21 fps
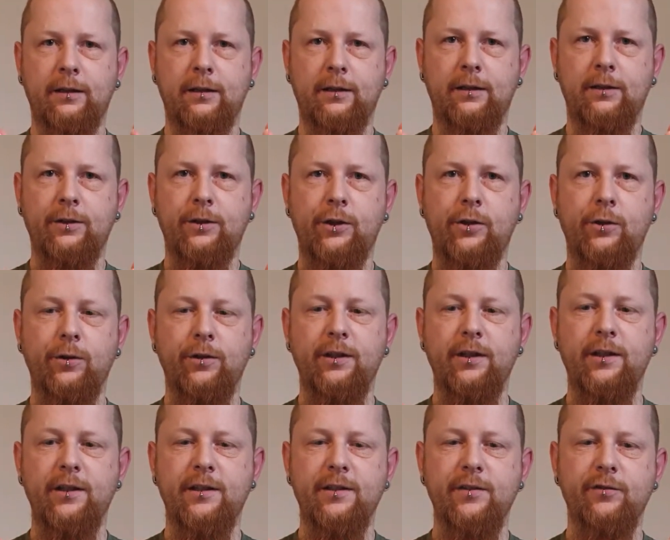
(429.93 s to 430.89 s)
short
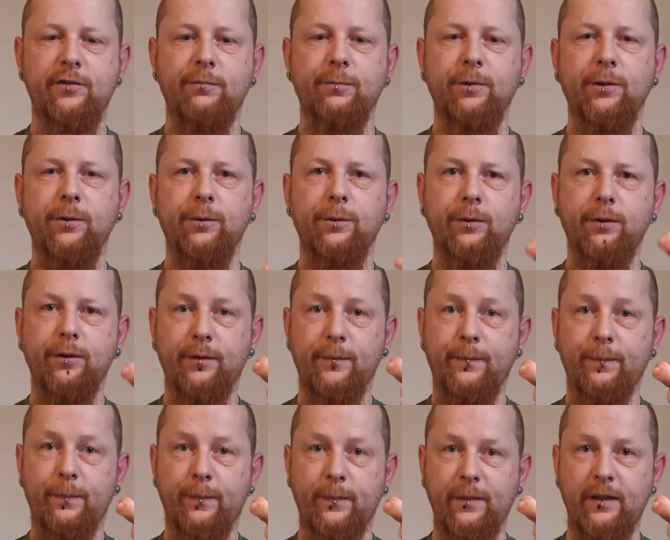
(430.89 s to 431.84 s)
distance from your hook,
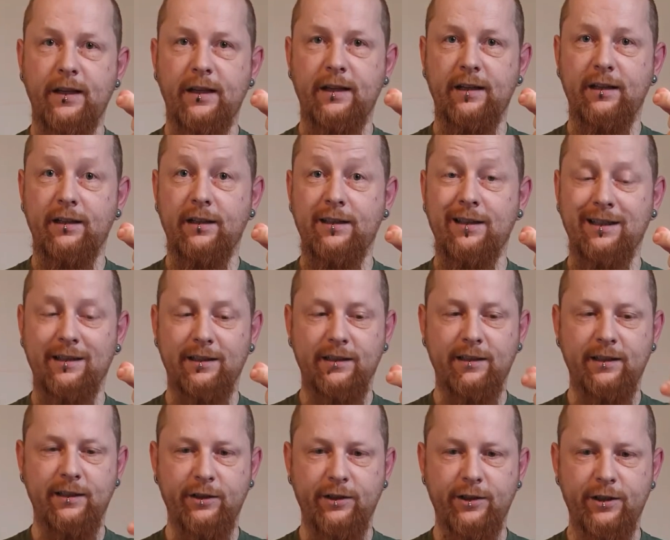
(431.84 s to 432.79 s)
that little
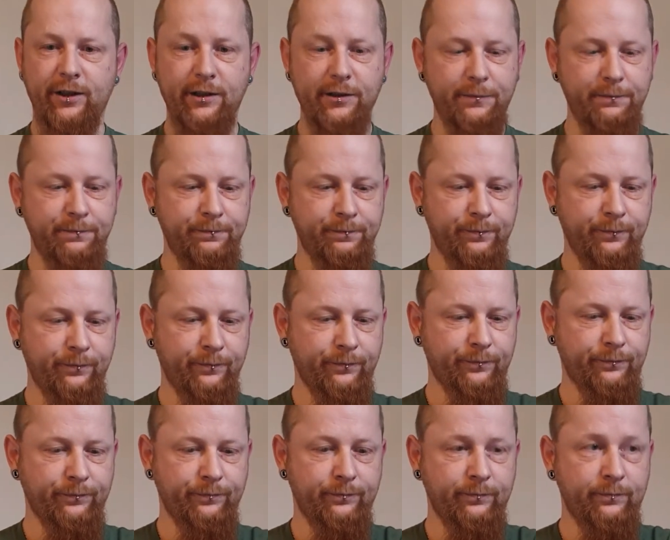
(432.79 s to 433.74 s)
Telltale Shot.
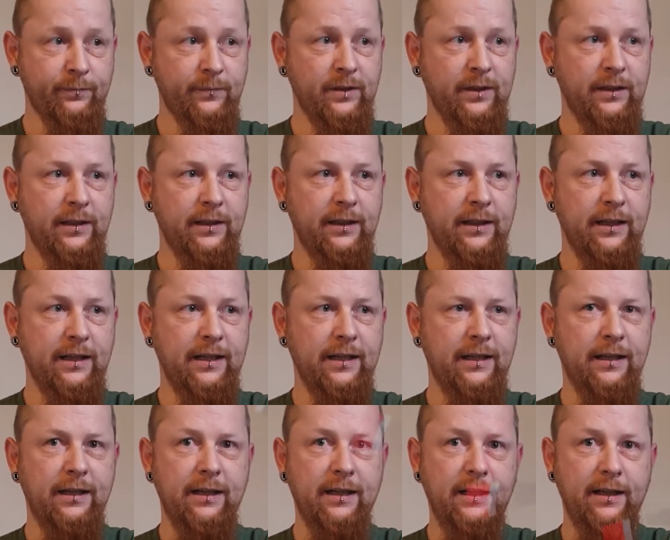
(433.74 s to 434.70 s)

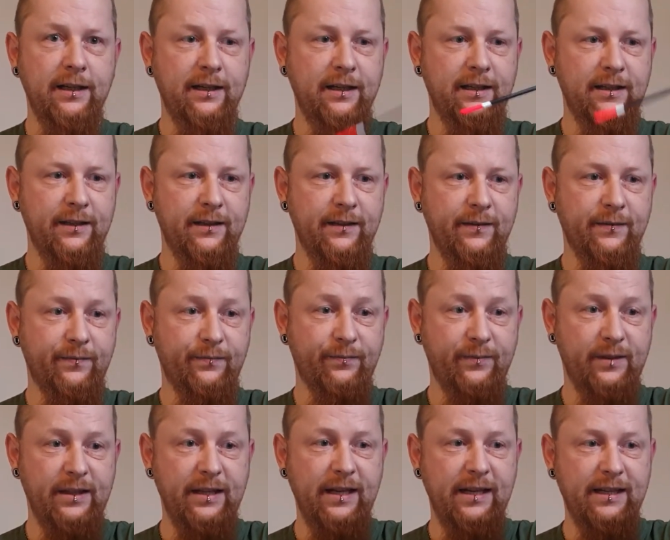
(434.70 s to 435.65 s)
And
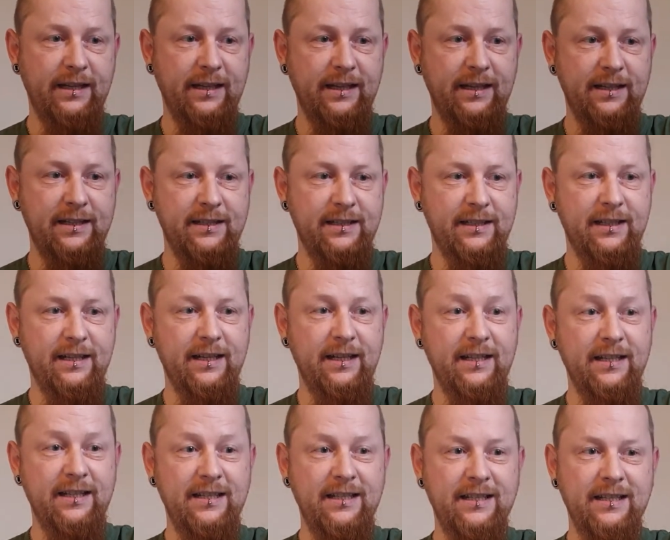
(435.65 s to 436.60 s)
that is
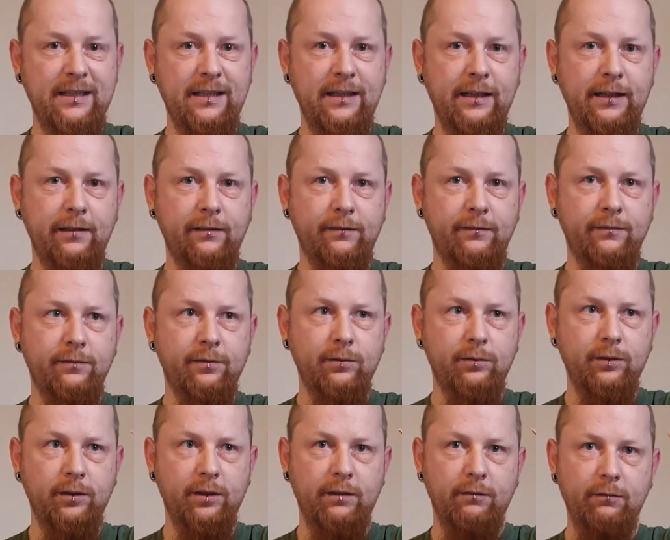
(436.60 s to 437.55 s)
the sliding
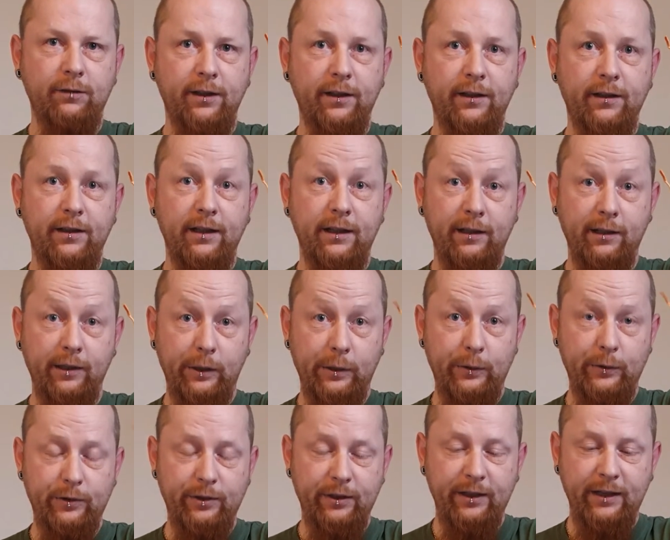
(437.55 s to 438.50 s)
float rig that I use.